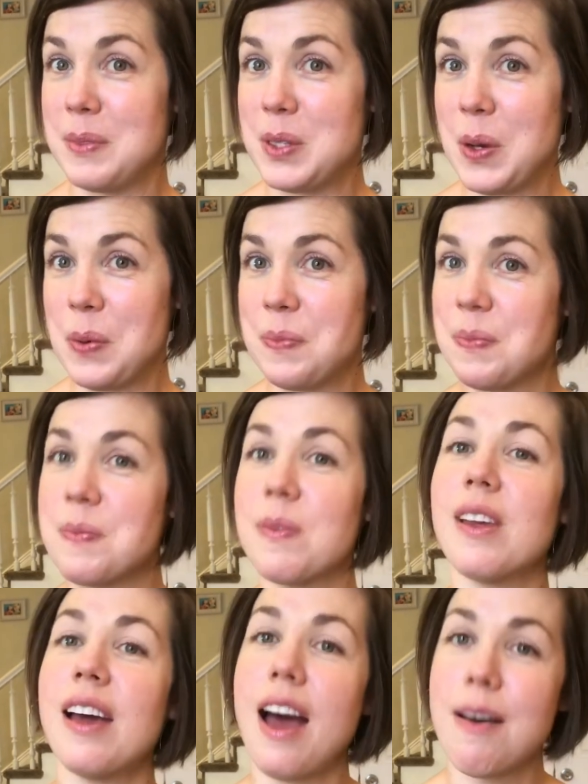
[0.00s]
So
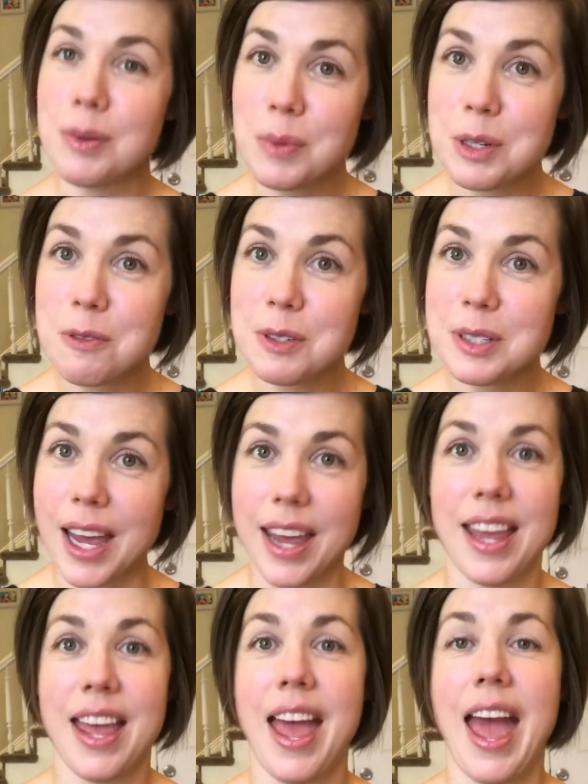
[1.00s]
have a wonderful
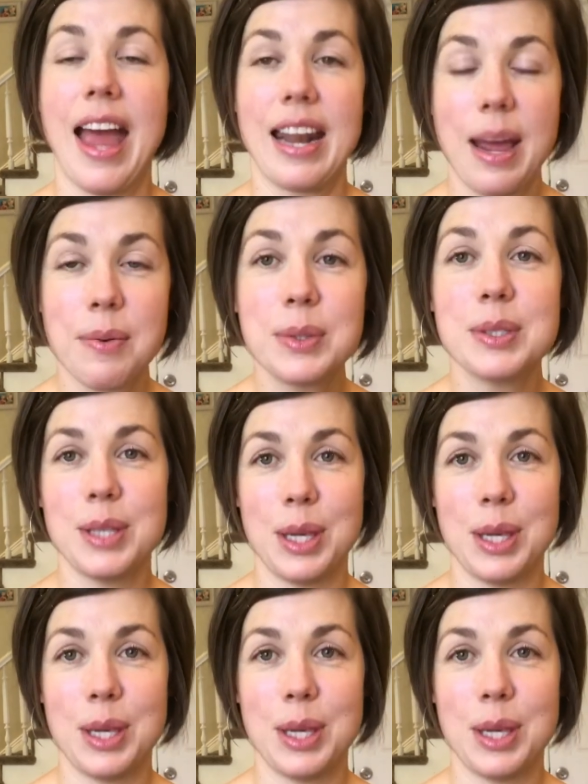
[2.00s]
day, and I will see